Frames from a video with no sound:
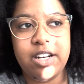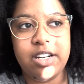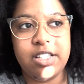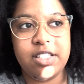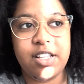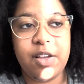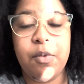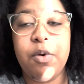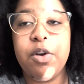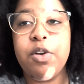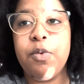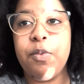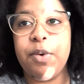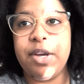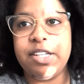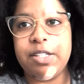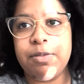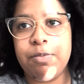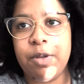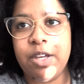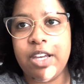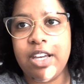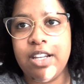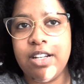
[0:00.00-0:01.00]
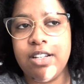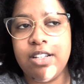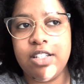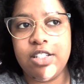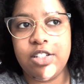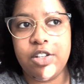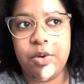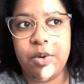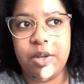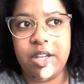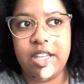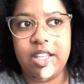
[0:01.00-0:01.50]
because I want a waistband
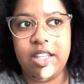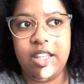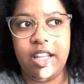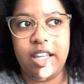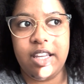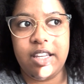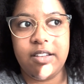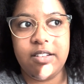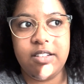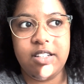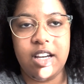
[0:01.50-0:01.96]
so it can like